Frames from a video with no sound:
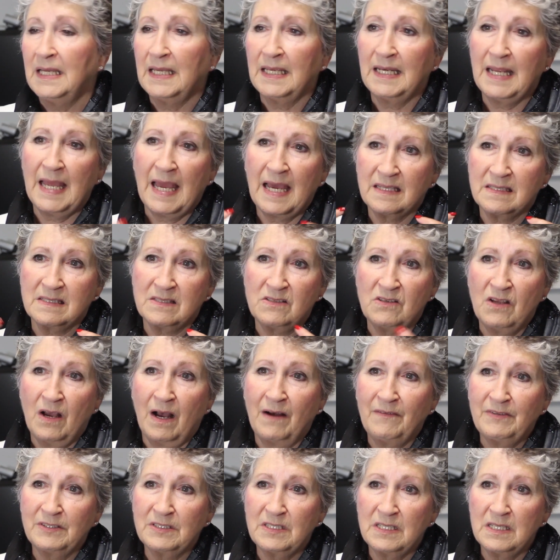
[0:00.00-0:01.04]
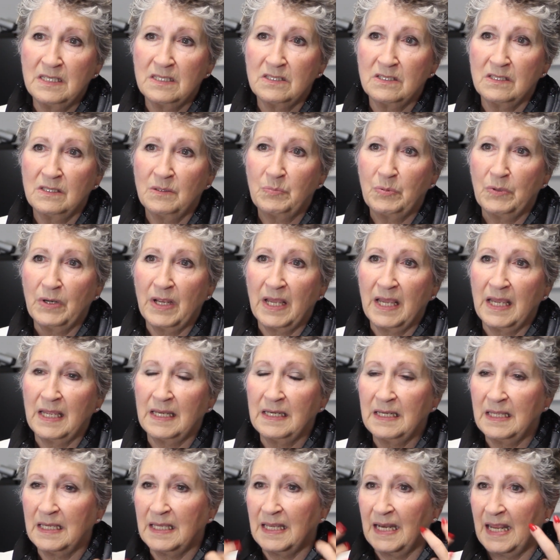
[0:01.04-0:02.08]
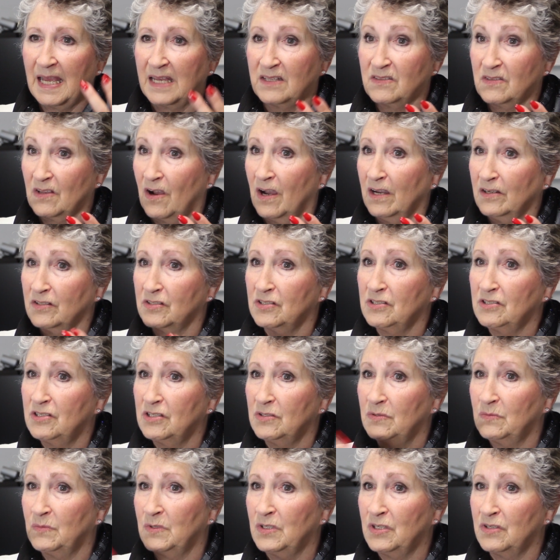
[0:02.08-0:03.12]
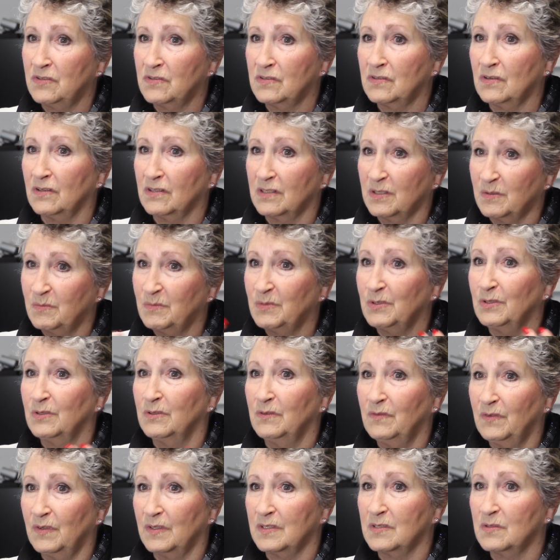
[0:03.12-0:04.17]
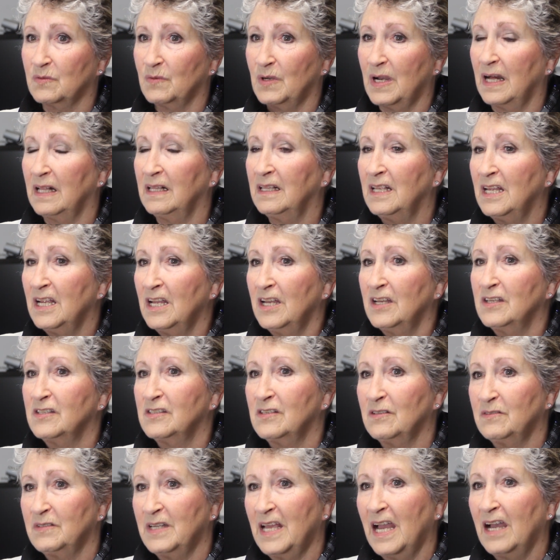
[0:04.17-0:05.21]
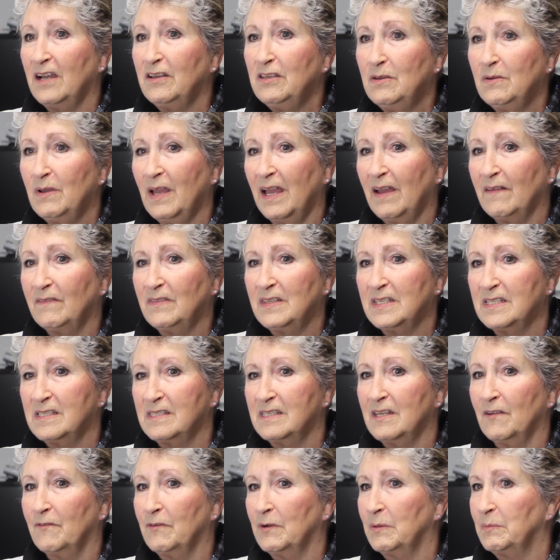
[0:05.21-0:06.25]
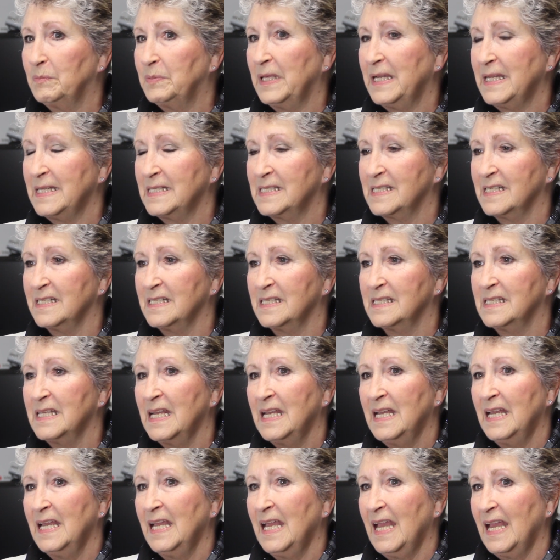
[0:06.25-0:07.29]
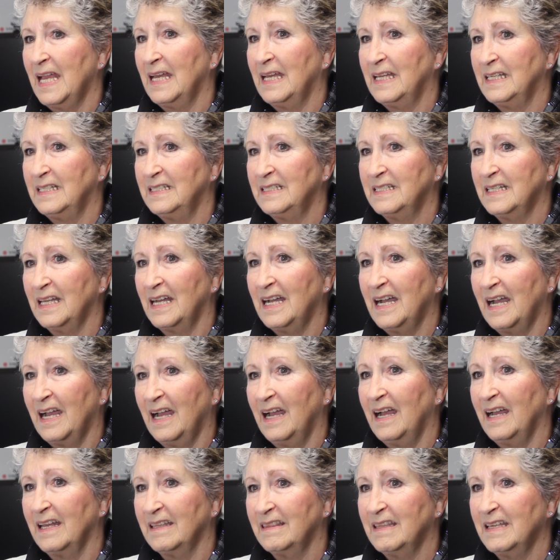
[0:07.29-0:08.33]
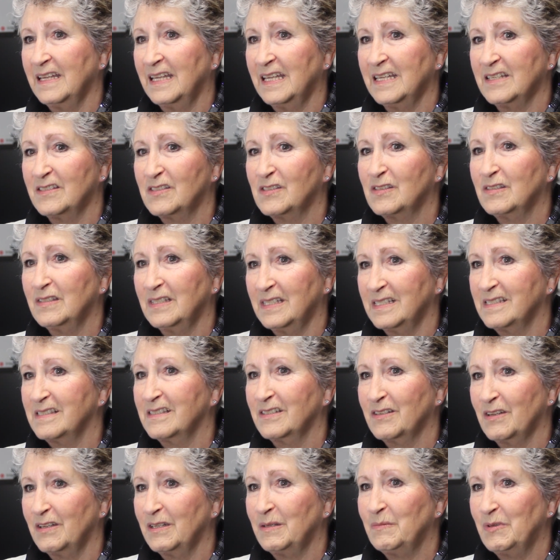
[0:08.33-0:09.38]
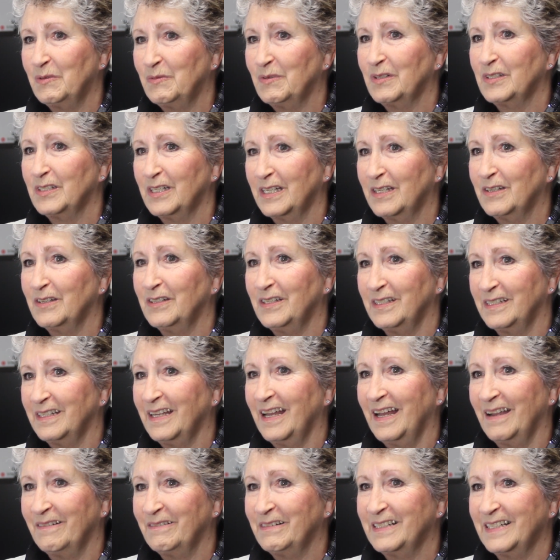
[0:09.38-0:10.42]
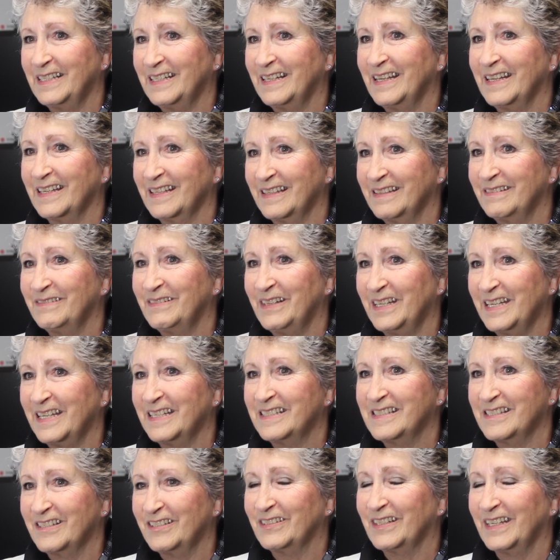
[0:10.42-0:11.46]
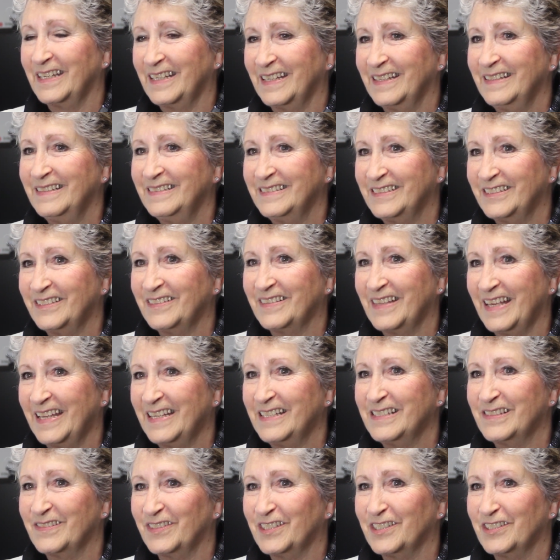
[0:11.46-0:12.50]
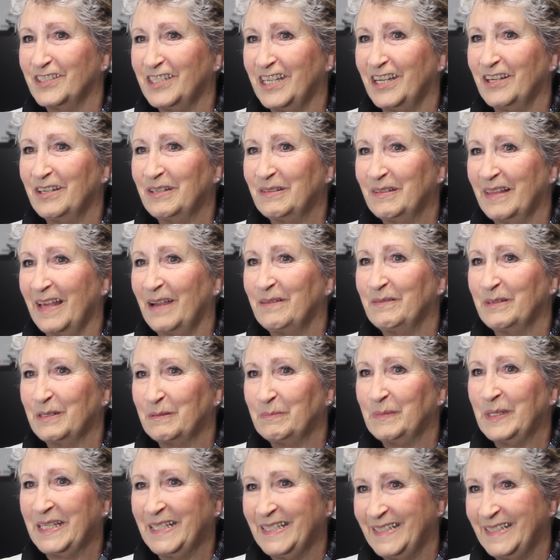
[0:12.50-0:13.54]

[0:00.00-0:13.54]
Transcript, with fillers: it adds novelty to the brain, it adds oxygen when you start to move as well. So now you have these different places, and uh, I think it's, it's going to be really good. I really like the way it's looking. So thanks for sharing that with me.